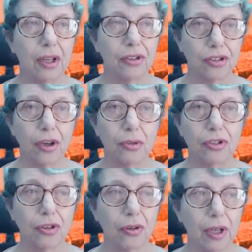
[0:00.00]

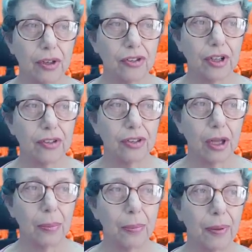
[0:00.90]
social
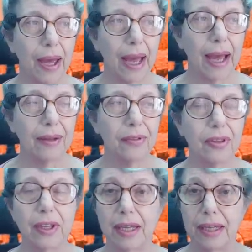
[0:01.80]
setup and
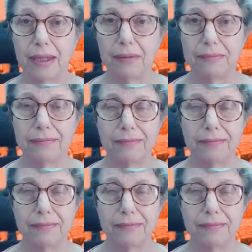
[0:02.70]
the